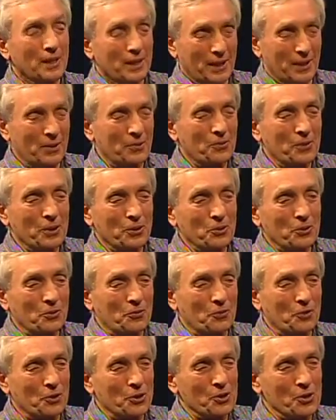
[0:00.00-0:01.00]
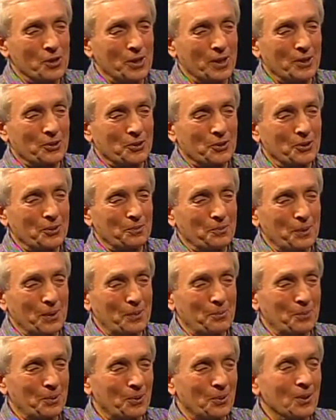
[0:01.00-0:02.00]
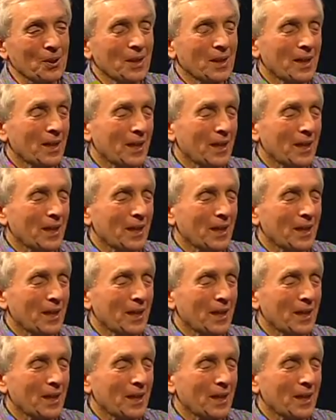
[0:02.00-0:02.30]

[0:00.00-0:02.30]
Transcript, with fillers: and a real diverse section of people.